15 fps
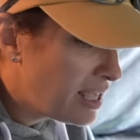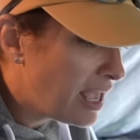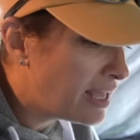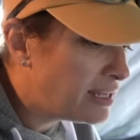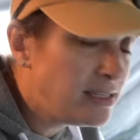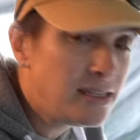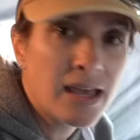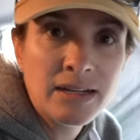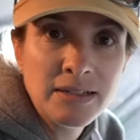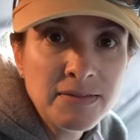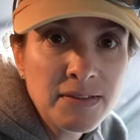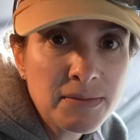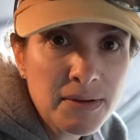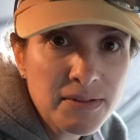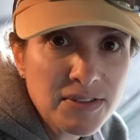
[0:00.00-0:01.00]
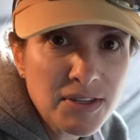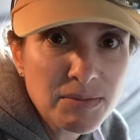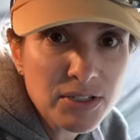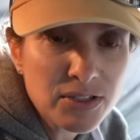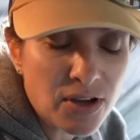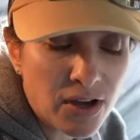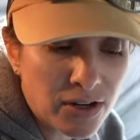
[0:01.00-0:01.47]
and none of them have seemed
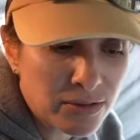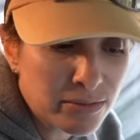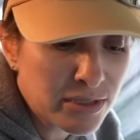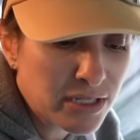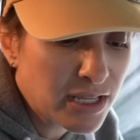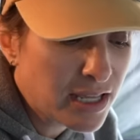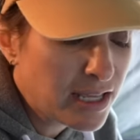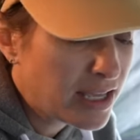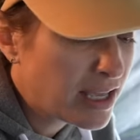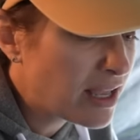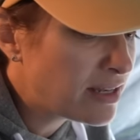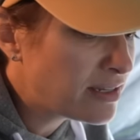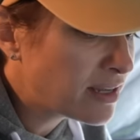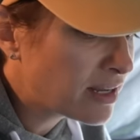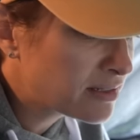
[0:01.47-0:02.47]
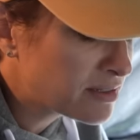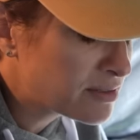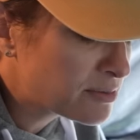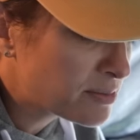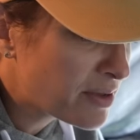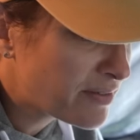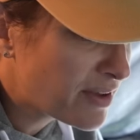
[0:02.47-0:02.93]
alarmed, and none of
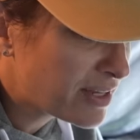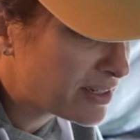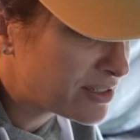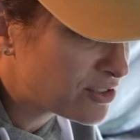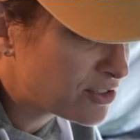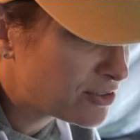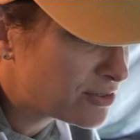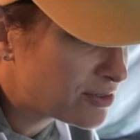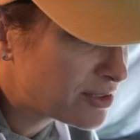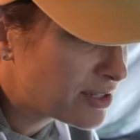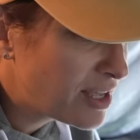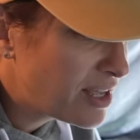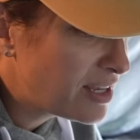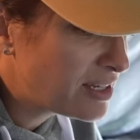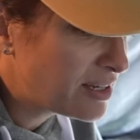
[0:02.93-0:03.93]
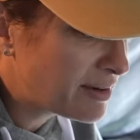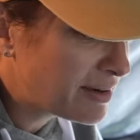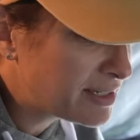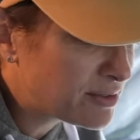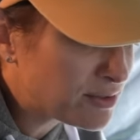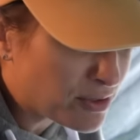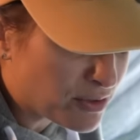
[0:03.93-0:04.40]
them have had issues. Now, I
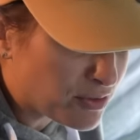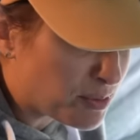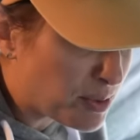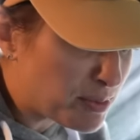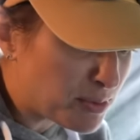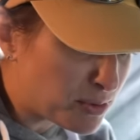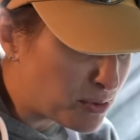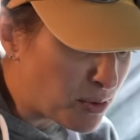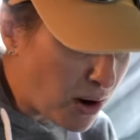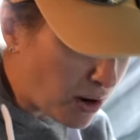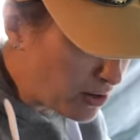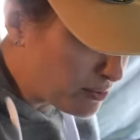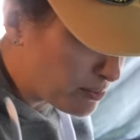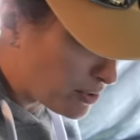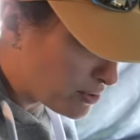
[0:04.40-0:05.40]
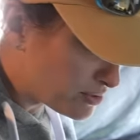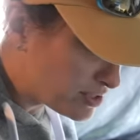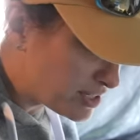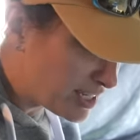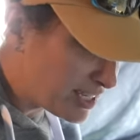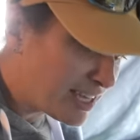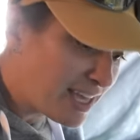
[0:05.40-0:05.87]
don't know if the people who aren't
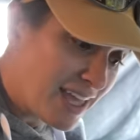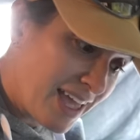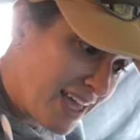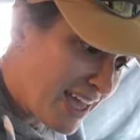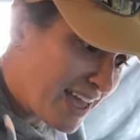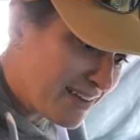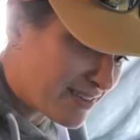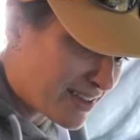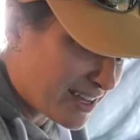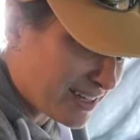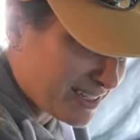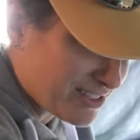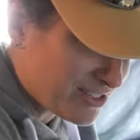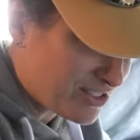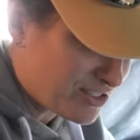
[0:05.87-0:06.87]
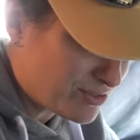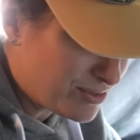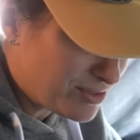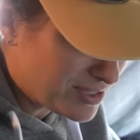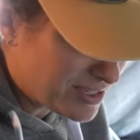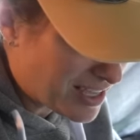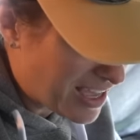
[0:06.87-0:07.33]
posting have had
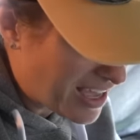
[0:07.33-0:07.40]
issues.